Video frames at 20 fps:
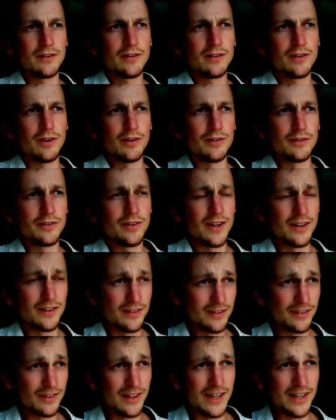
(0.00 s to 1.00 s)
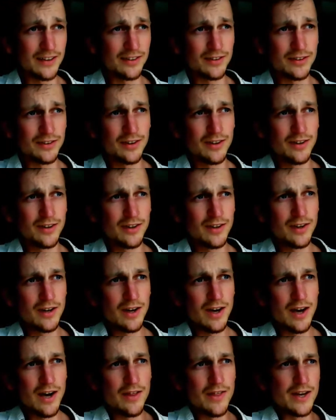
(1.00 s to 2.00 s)
contents list,
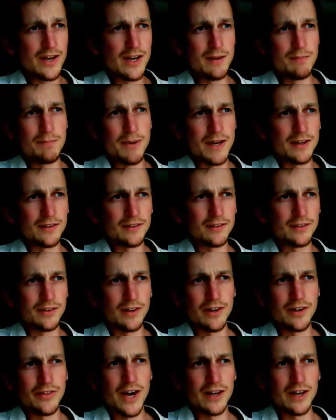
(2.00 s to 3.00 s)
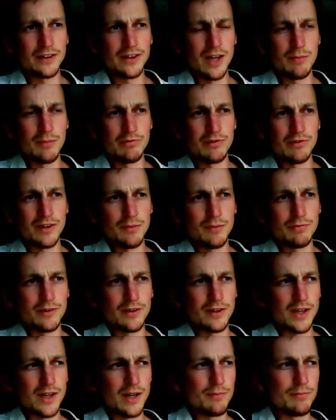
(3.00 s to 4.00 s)
and then embed inside that deeper and deeper
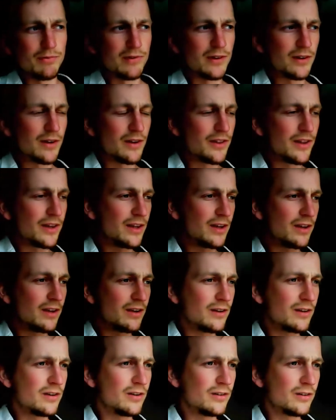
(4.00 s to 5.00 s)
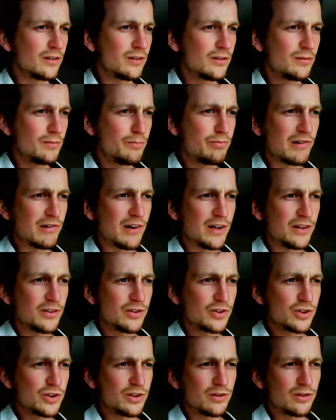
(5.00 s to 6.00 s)
and deeper. I think it can
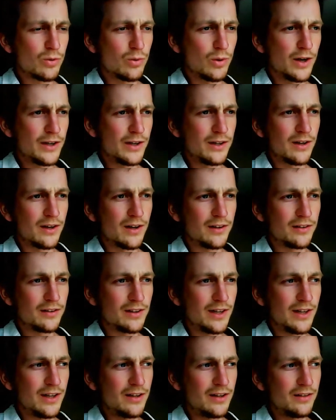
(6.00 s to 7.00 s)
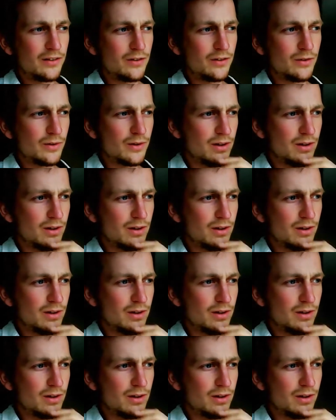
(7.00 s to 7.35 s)
branch quite nicely into